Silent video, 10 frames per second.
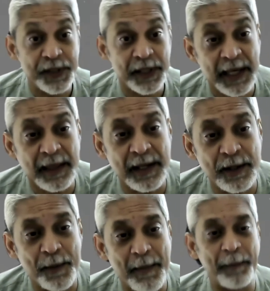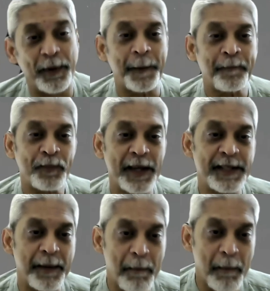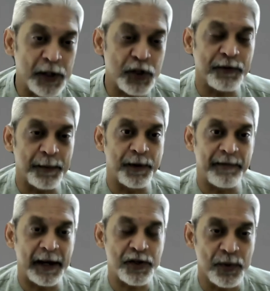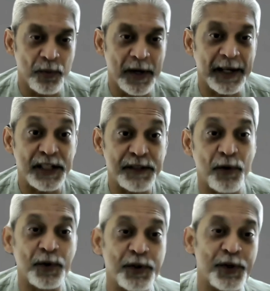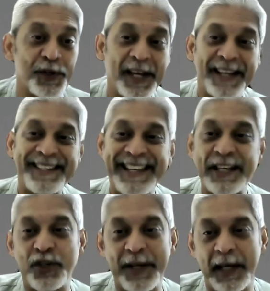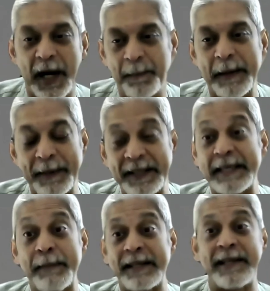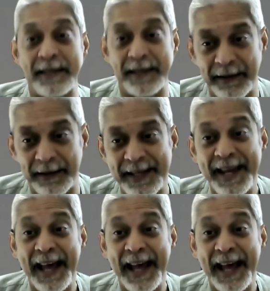The key thing to remember is that much of the prevention work has focused on teaching young people CBT skills,